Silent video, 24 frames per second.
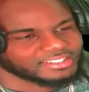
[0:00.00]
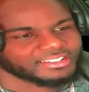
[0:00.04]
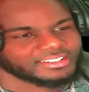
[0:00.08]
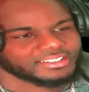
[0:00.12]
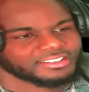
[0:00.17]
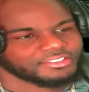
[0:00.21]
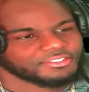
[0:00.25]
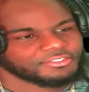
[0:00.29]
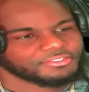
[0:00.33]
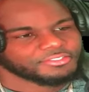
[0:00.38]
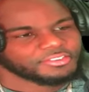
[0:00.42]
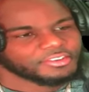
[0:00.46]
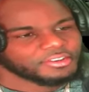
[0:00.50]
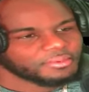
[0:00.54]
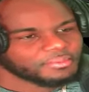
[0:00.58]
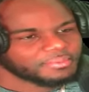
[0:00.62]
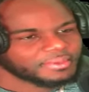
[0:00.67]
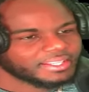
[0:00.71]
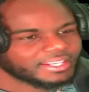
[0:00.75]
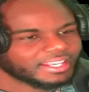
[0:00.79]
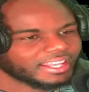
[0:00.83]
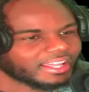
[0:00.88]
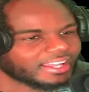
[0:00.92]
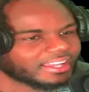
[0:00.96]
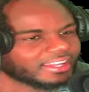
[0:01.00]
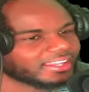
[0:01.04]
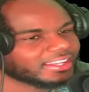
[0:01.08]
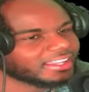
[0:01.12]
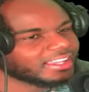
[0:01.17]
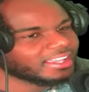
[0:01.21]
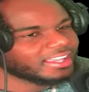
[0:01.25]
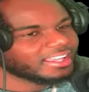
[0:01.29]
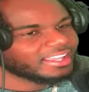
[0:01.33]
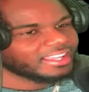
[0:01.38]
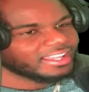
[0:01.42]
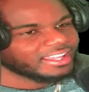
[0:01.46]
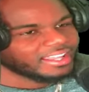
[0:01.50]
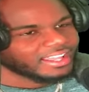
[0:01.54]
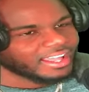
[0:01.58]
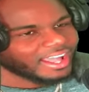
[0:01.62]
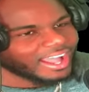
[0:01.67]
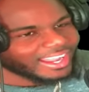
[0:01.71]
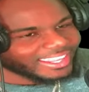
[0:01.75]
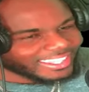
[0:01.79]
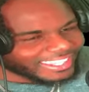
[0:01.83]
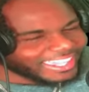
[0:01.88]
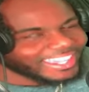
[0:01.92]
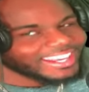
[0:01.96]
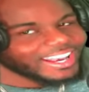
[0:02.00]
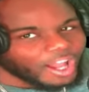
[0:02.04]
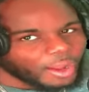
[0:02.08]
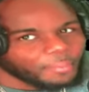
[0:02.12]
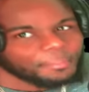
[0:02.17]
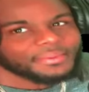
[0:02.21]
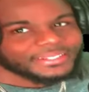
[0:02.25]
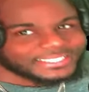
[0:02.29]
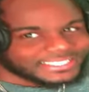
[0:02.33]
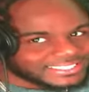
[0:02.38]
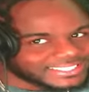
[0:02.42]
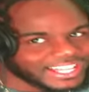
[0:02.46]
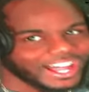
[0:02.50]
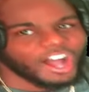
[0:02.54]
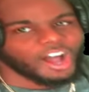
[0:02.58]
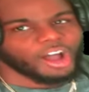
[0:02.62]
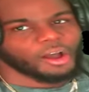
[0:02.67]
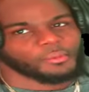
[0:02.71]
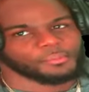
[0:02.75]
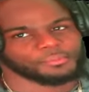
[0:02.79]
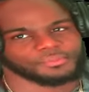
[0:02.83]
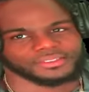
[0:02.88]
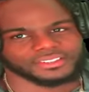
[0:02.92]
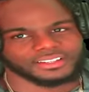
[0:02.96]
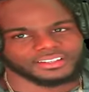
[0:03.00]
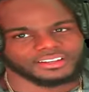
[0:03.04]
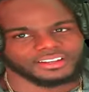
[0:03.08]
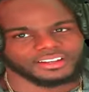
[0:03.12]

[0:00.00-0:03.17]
You feel me? Like, I cannot be stopped.